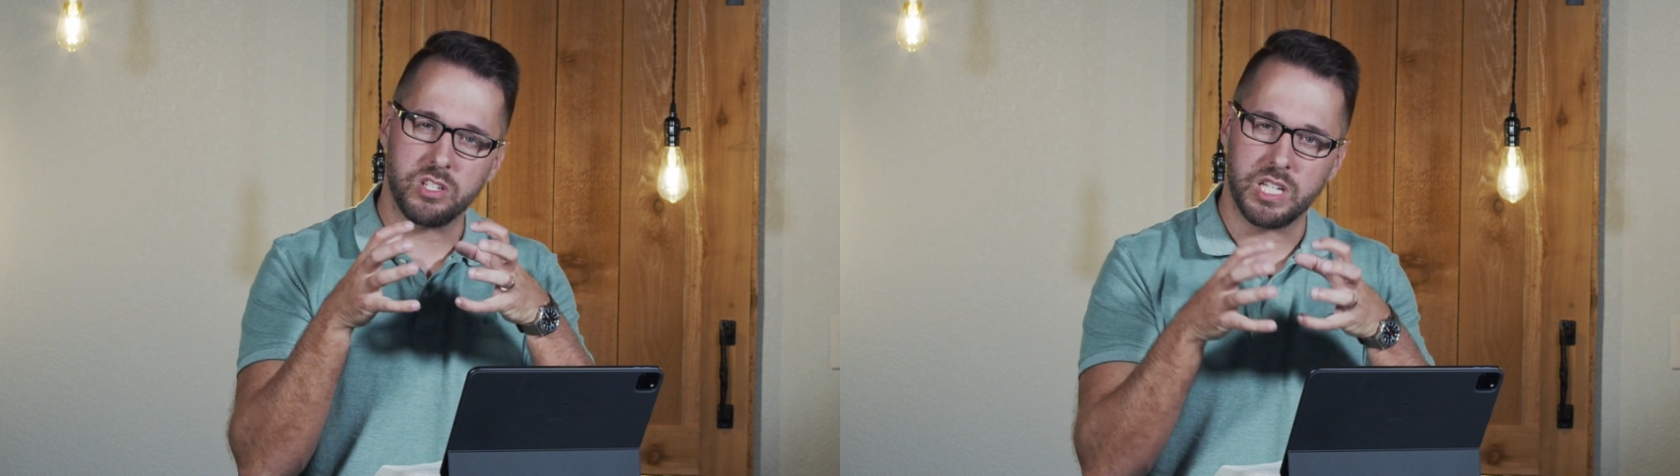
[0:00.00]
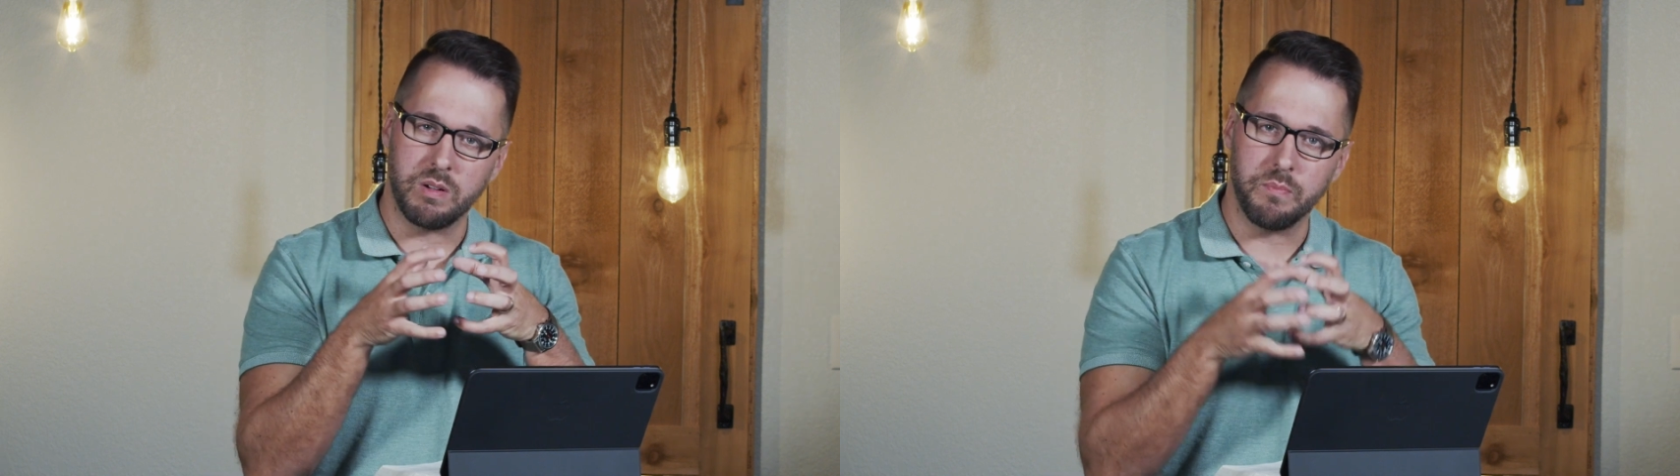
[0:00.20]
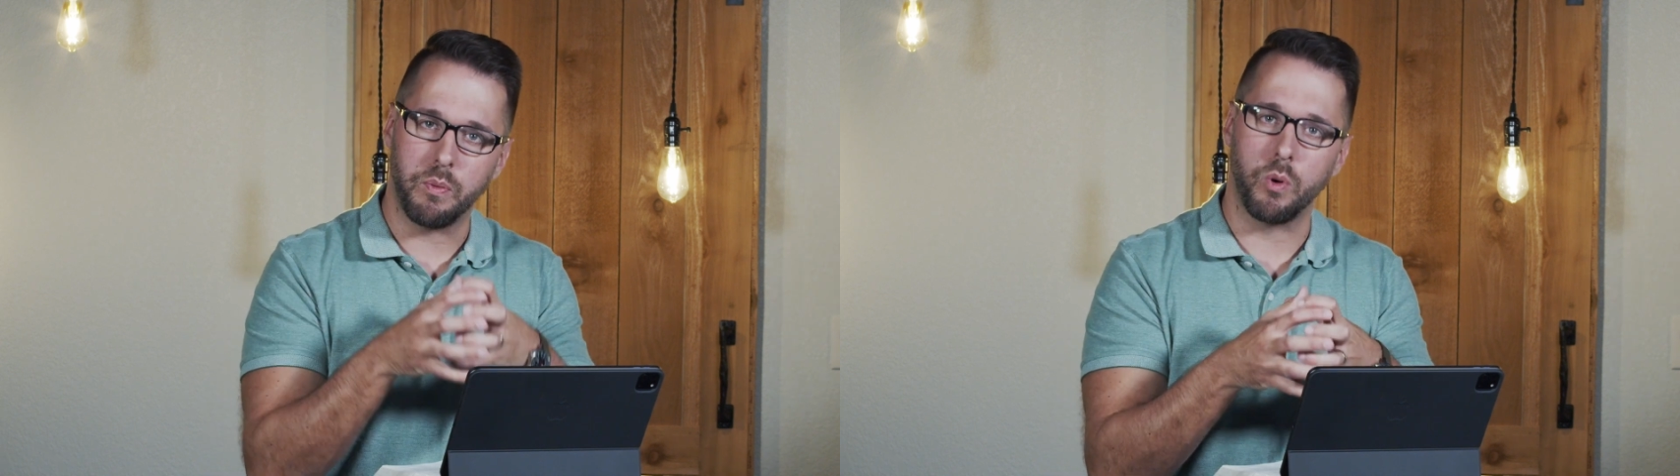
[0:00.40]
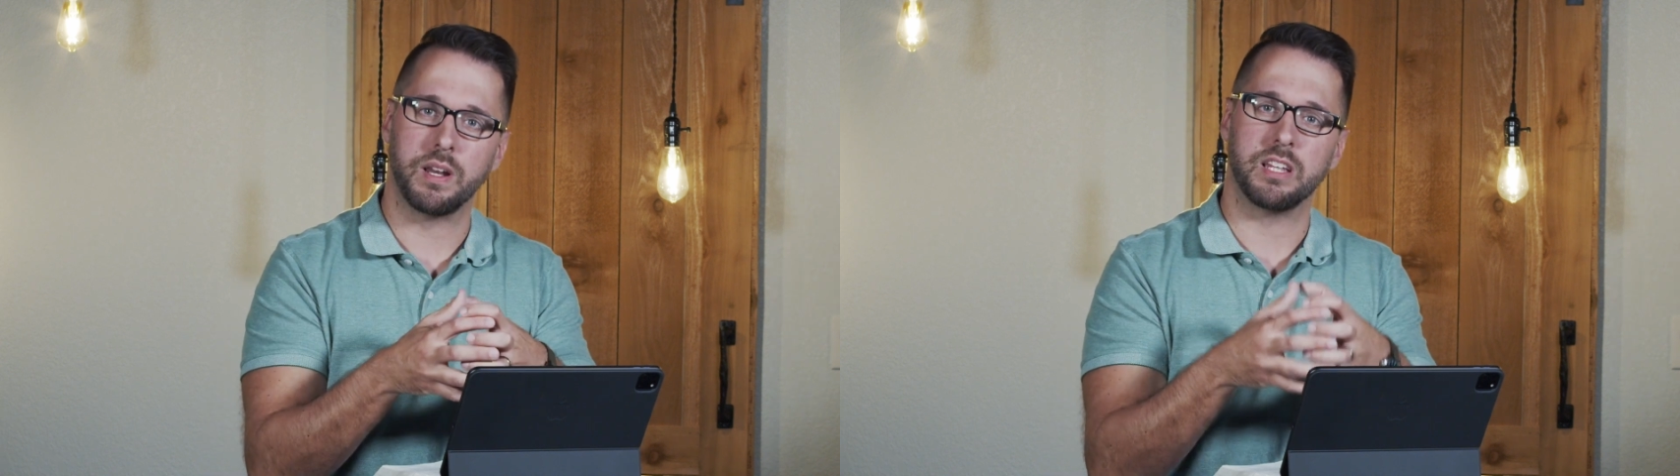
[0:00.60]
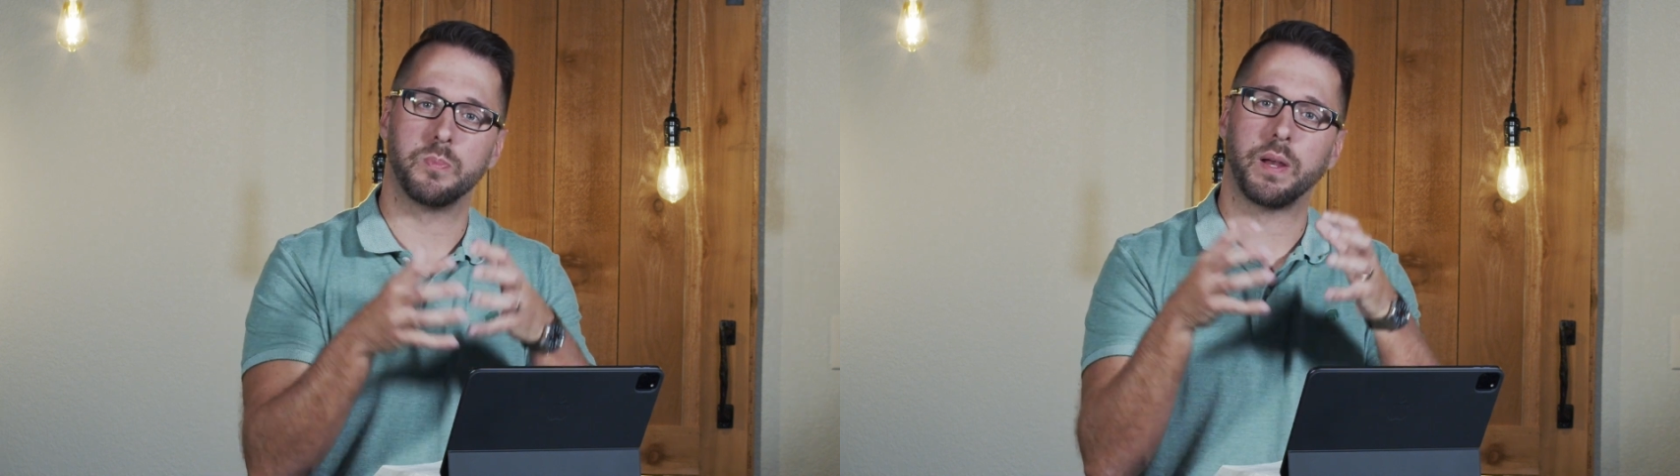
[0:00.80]
is so
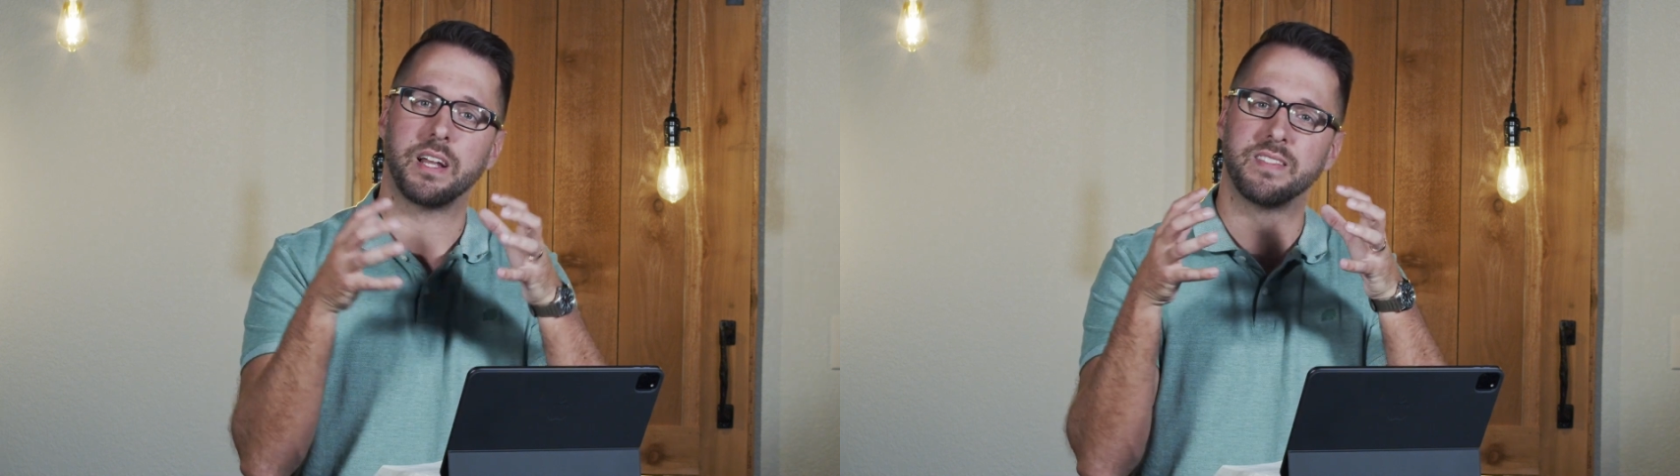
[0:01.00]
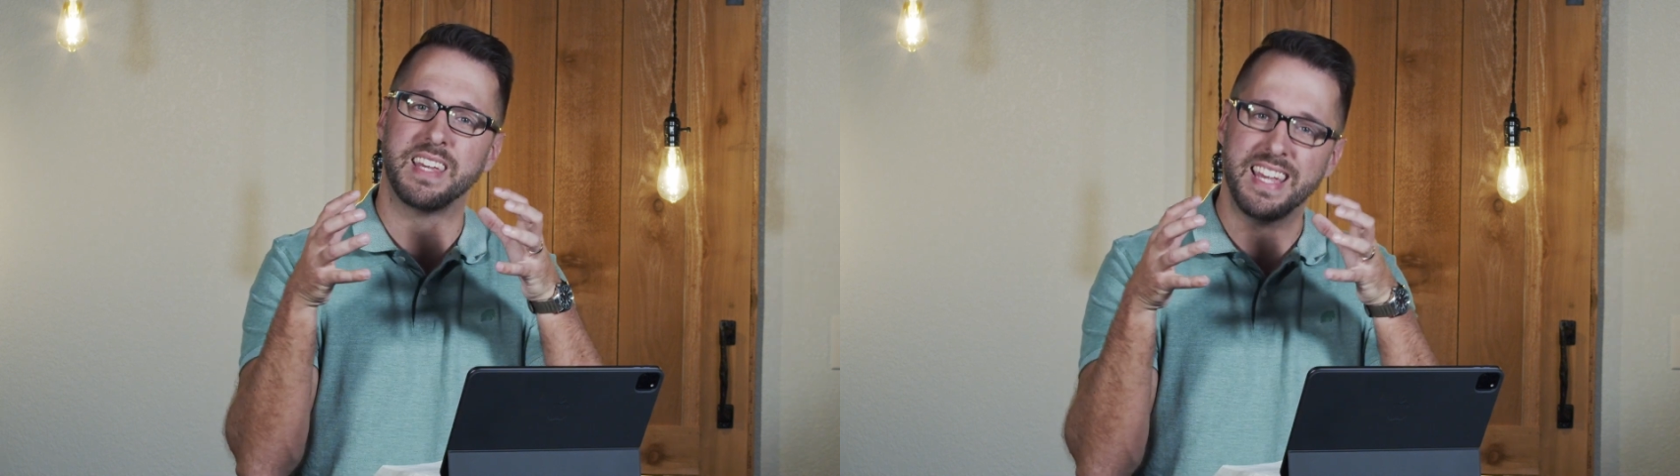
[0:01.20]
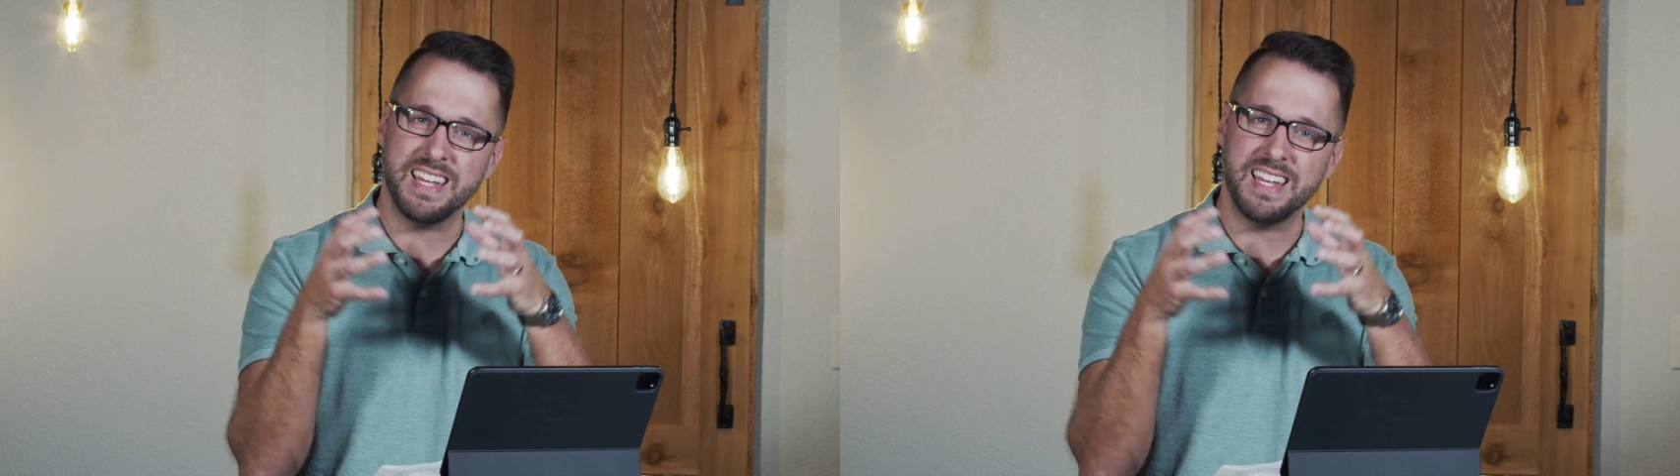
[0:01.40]
important is because the